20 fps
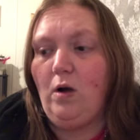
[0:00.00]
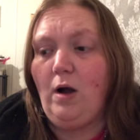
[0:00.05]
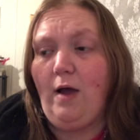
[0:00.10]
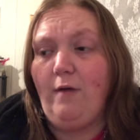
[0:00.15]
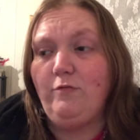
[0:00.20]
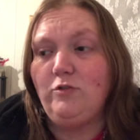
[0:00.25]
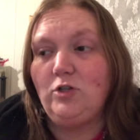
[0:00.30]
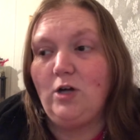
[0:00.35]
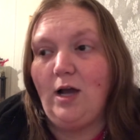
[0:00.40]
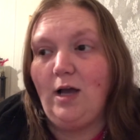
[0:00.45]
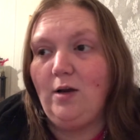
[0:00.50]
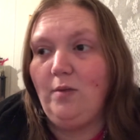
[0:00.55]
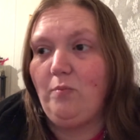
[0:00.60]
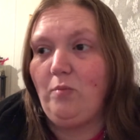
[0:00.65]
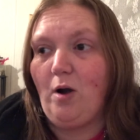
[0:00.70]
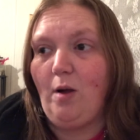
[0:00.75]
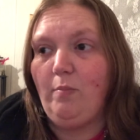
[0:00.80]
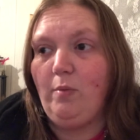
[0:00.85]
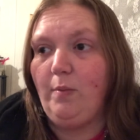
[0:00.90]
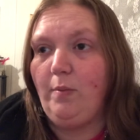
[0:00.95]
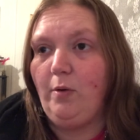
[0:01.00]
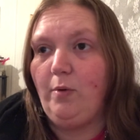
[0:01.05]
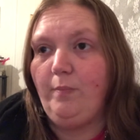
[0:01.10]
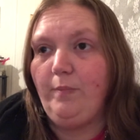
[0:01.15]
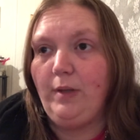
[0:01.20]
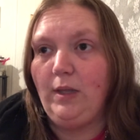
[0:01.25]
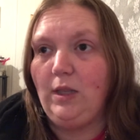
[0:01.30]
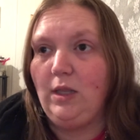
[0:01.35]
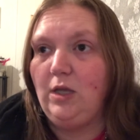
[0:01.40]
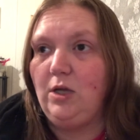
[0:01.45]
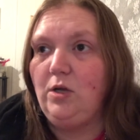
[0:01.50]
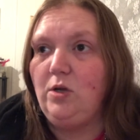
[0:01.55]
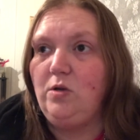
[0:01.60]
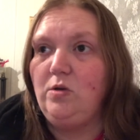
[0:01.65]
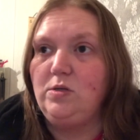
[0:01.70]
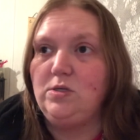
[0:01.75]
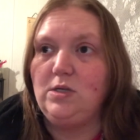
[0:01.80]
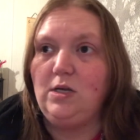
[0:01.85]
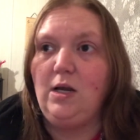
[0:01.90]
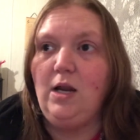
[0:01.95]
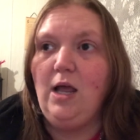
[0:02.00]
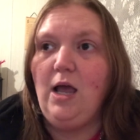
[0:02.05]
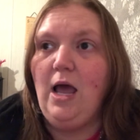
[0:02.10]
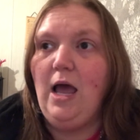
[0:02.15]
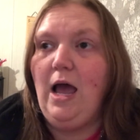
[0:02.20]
I've tried to prop up on pillows, and